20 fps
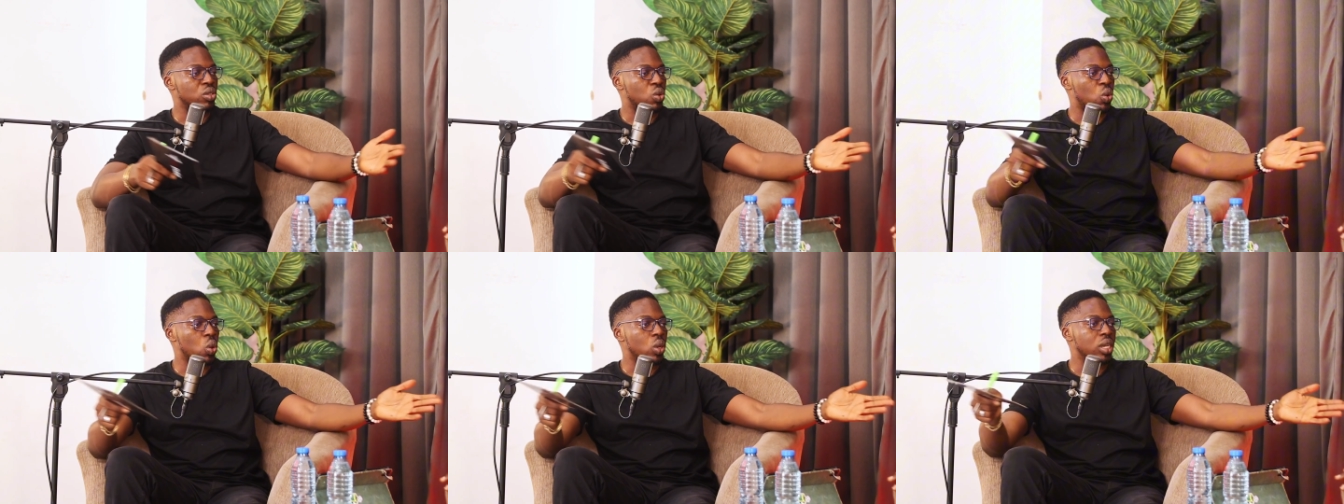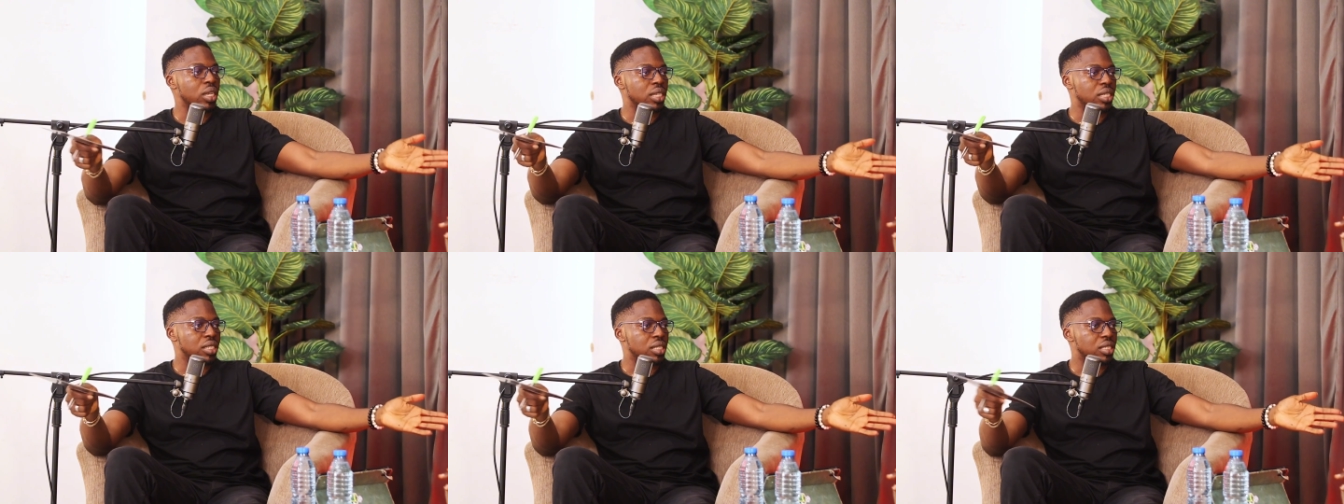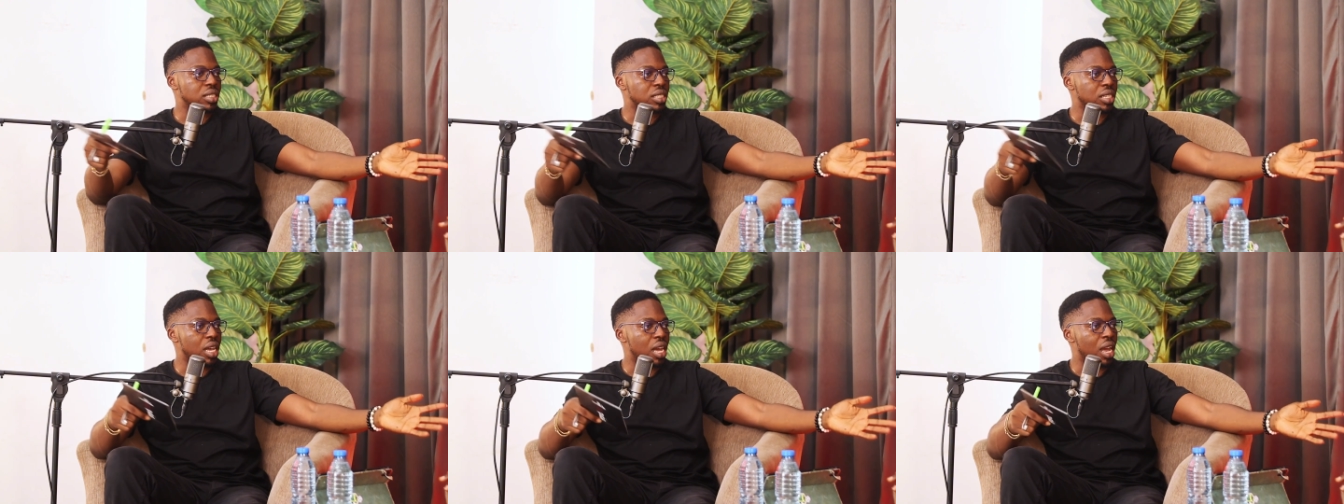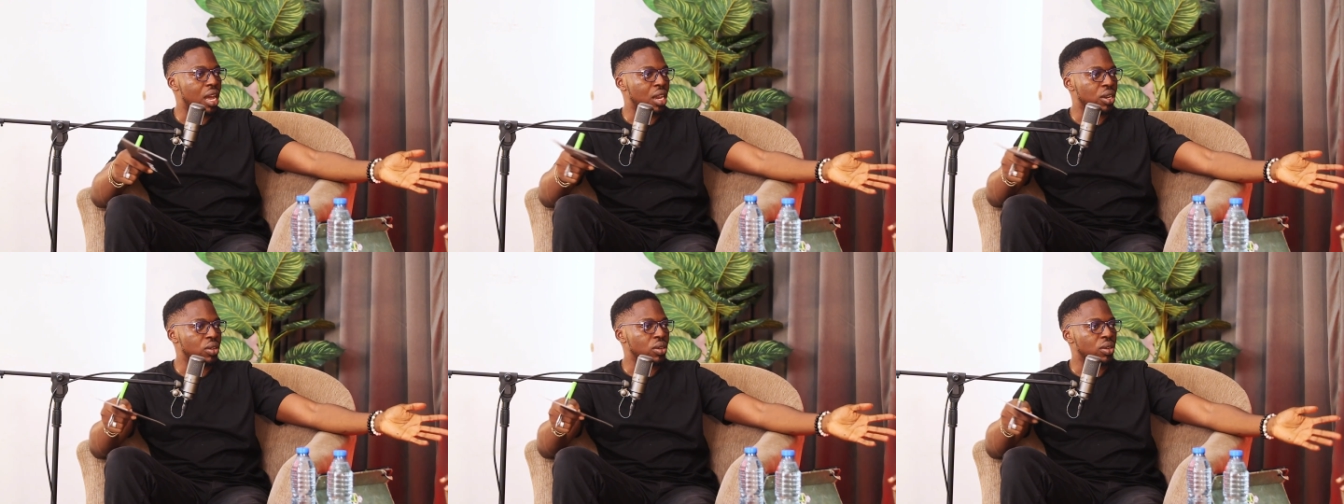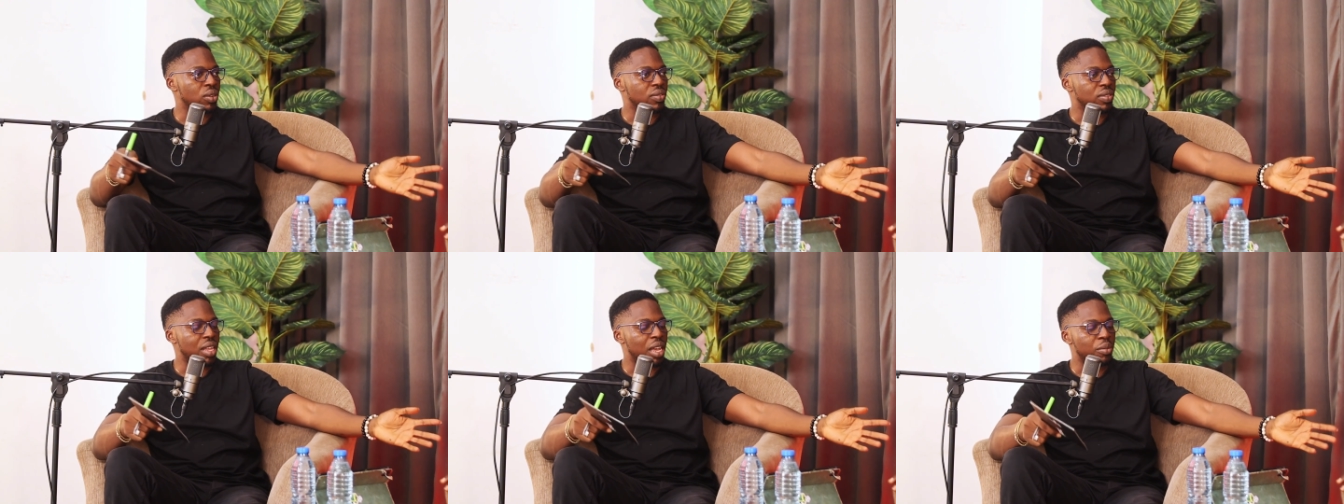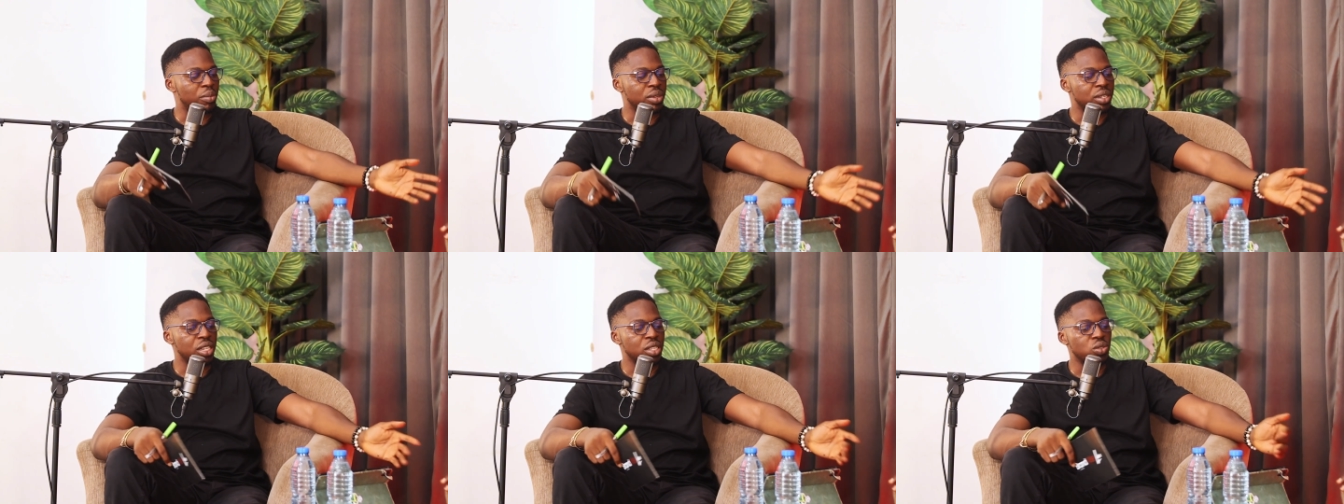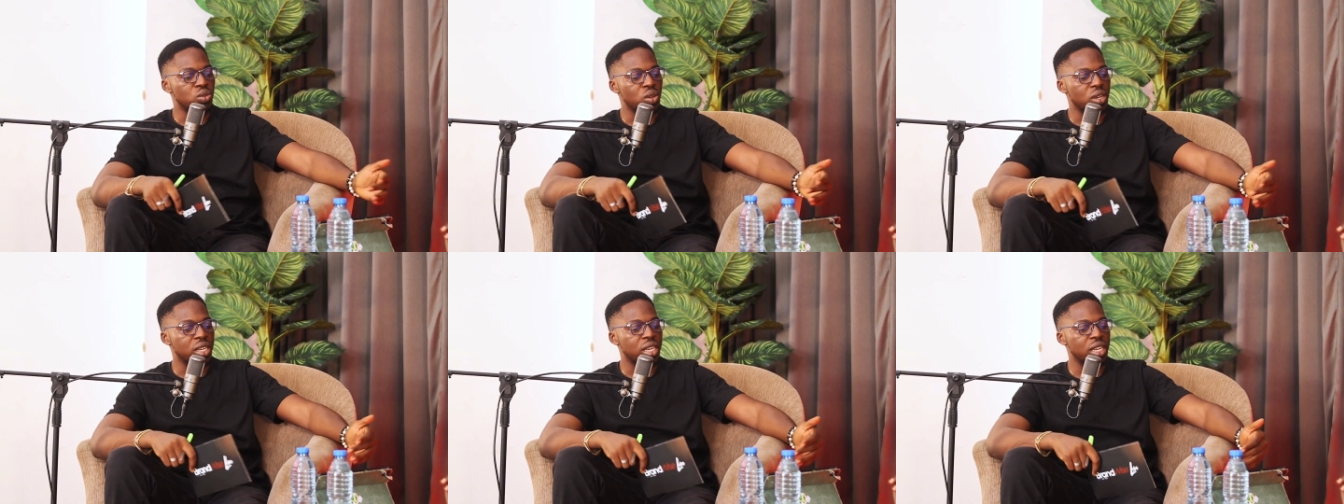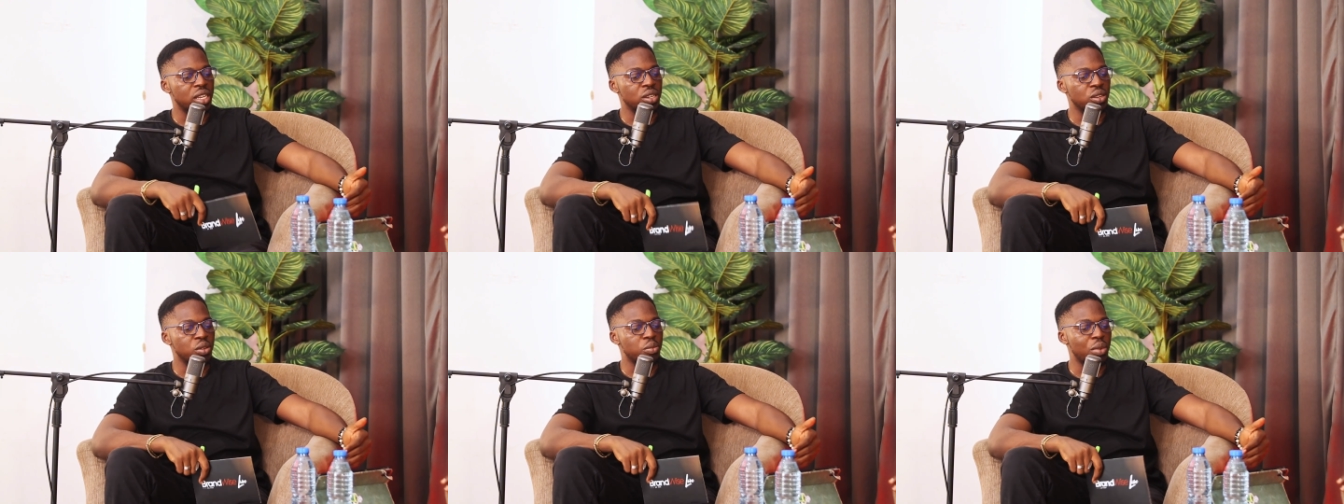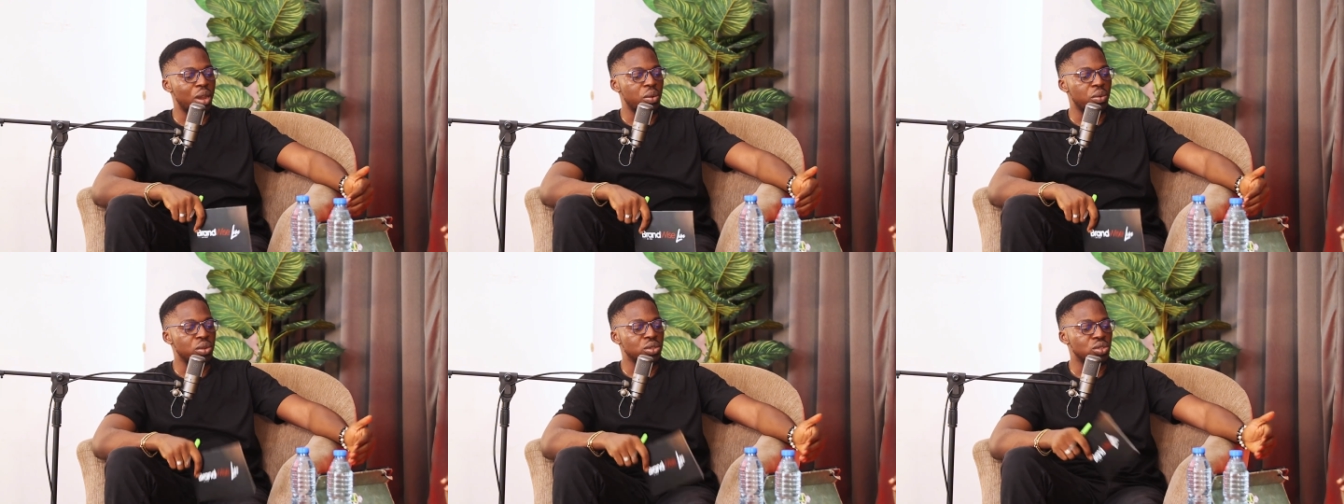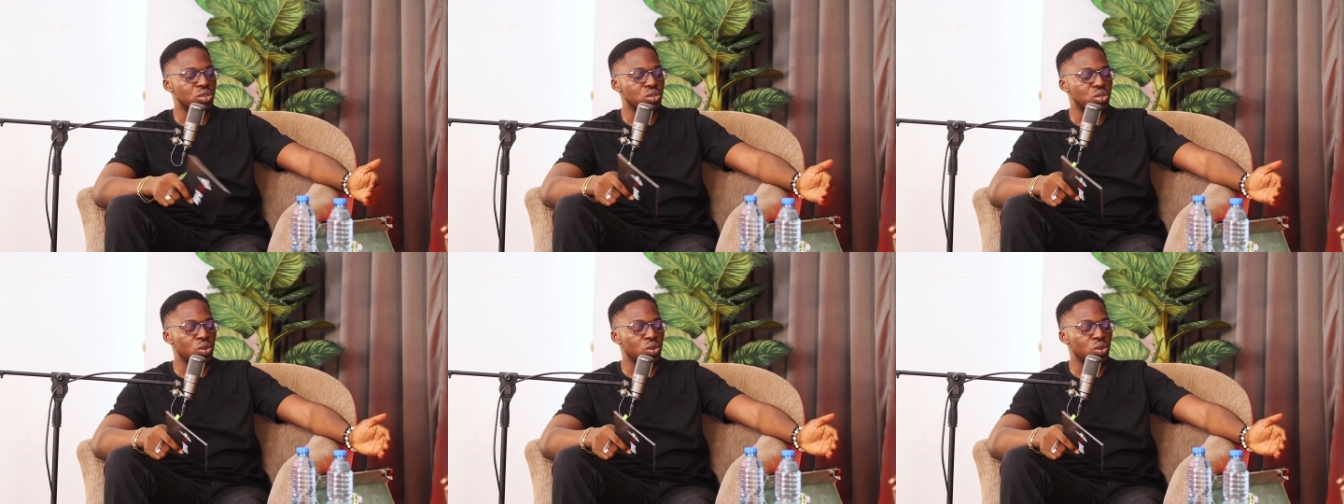colleagues and all of that. But networking, you might want to.